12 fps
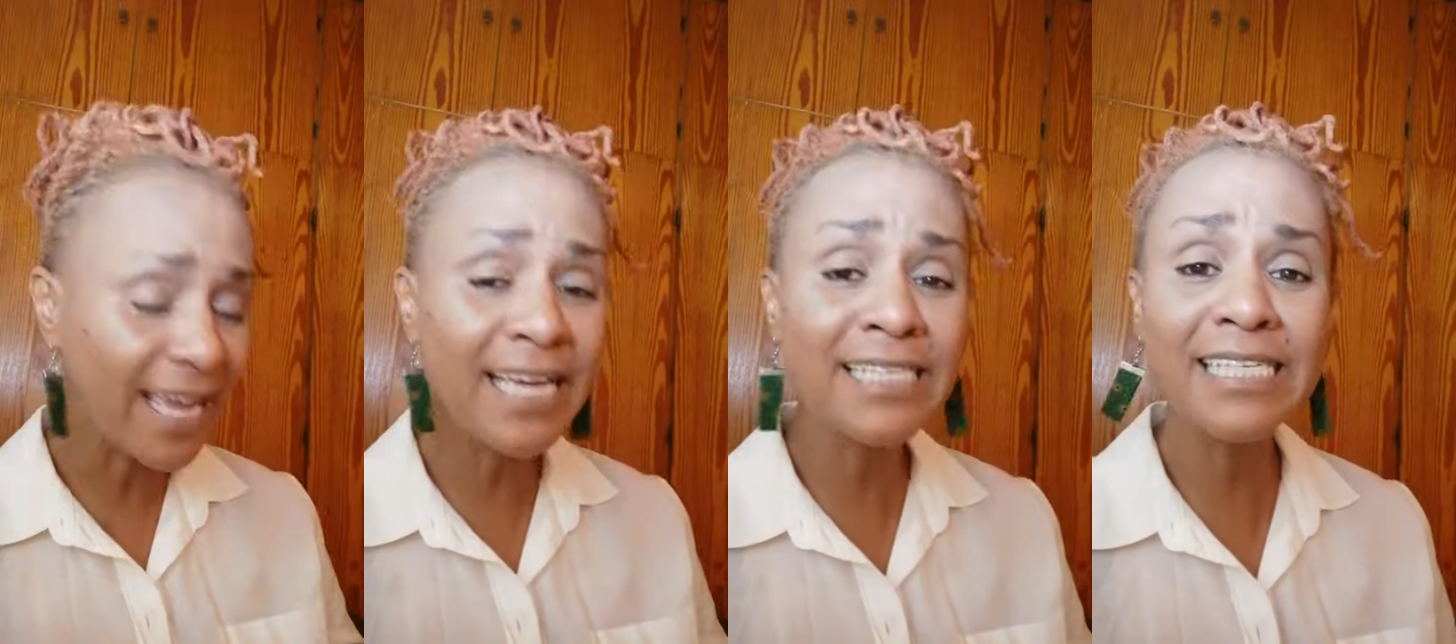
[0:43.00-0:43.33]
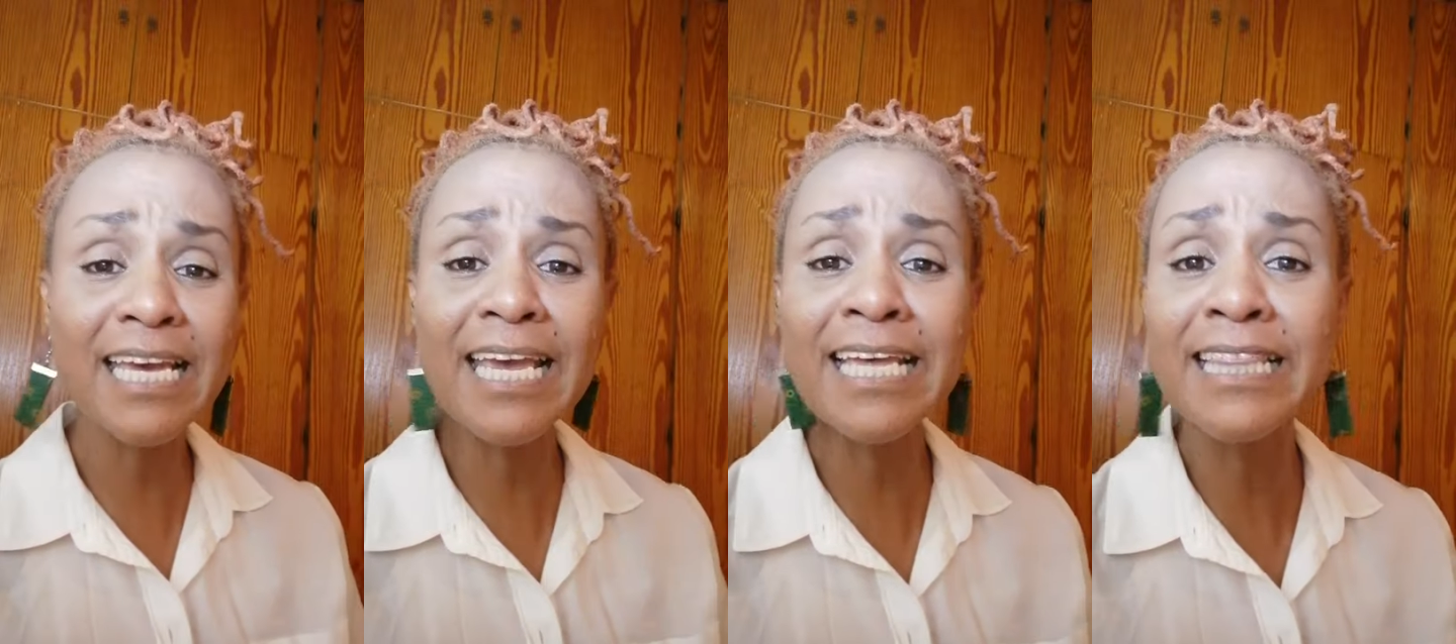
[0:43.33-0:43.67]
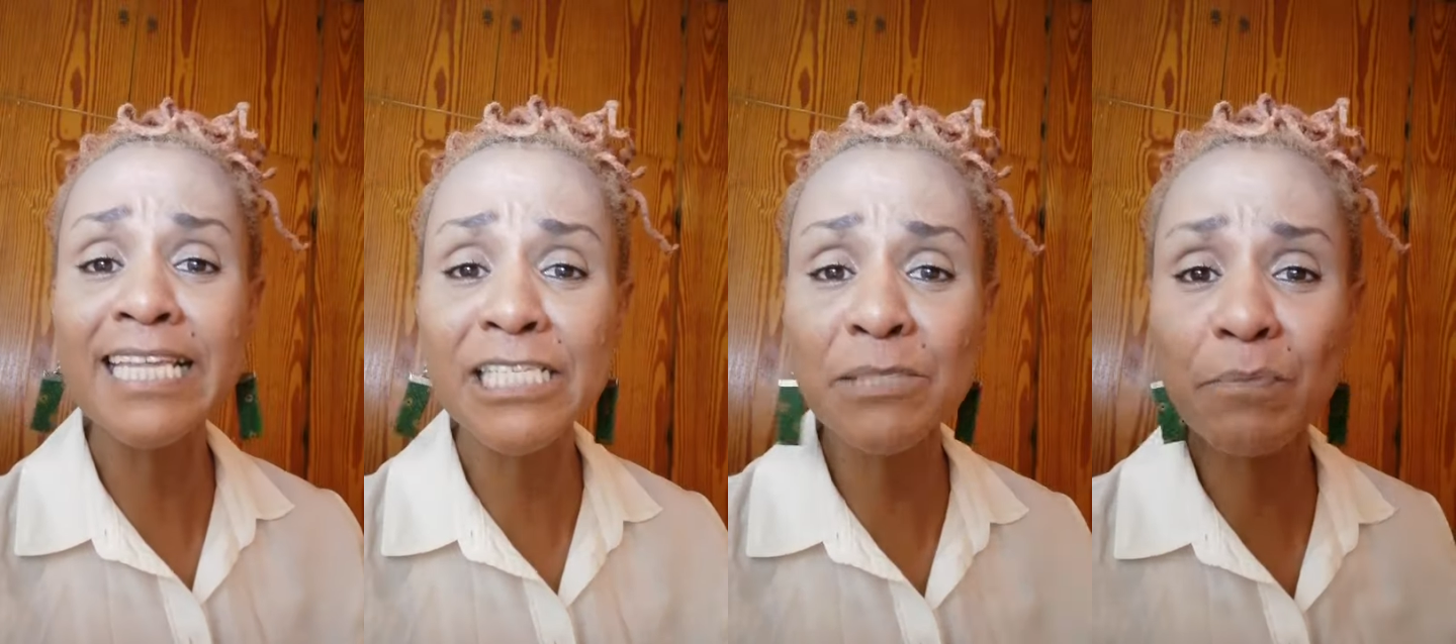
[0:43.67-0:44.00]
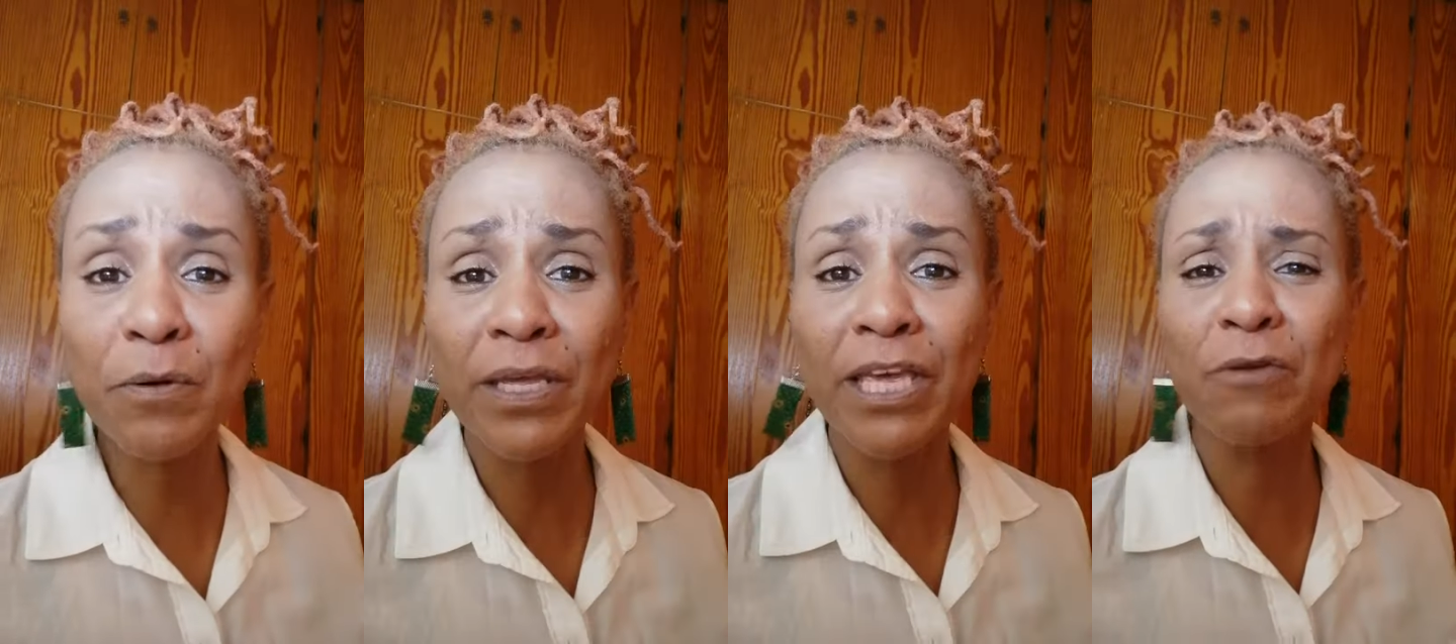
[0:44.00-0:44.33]
it in this
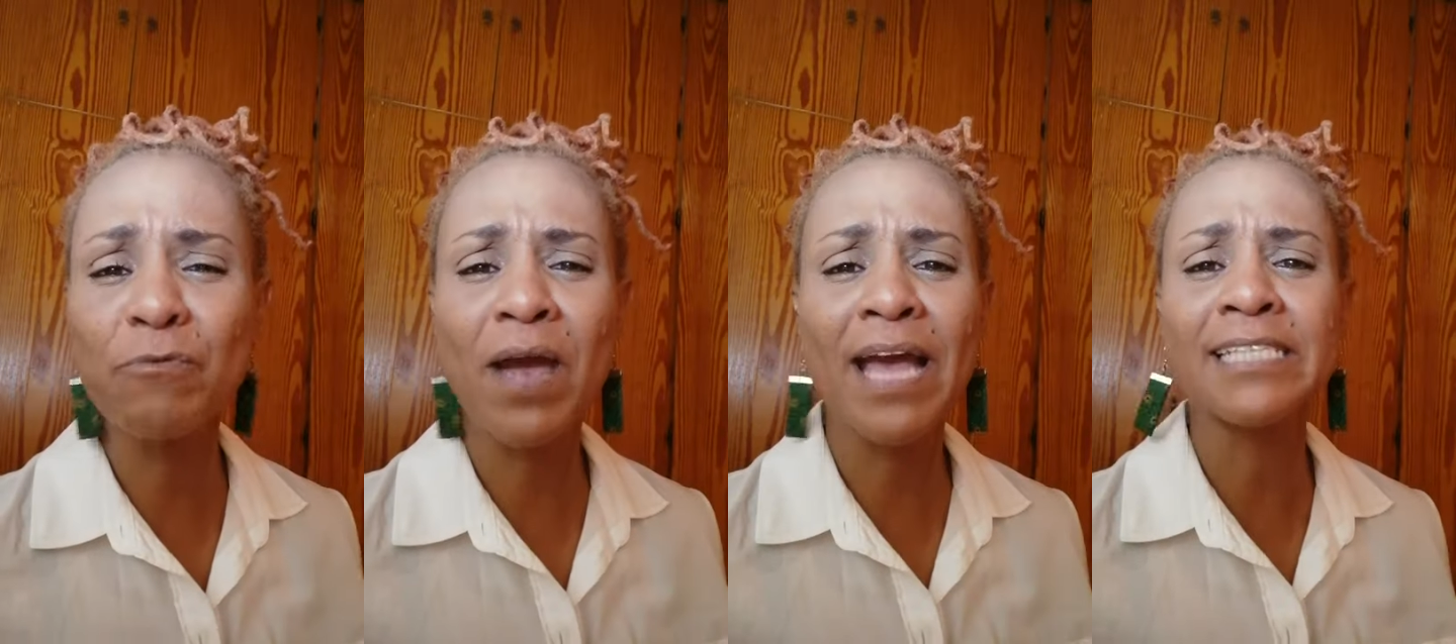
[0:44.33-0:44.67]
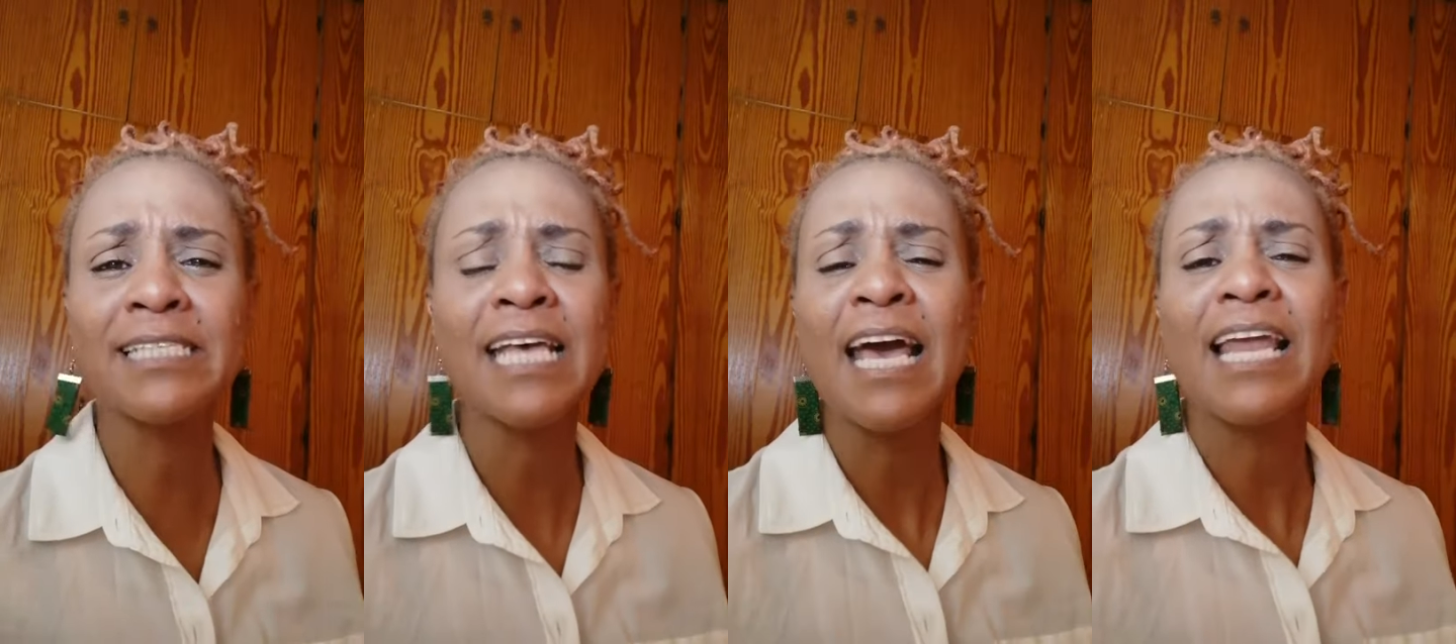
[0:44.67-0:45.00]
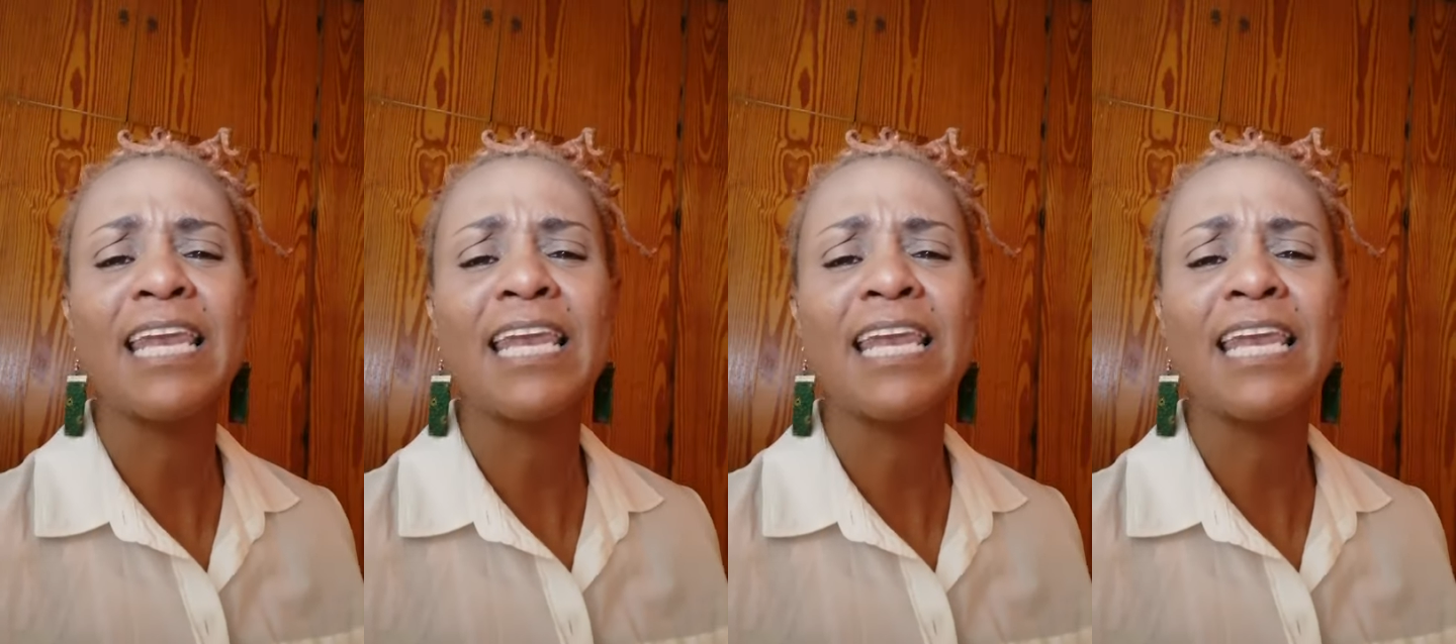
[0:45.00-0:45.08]
book he writes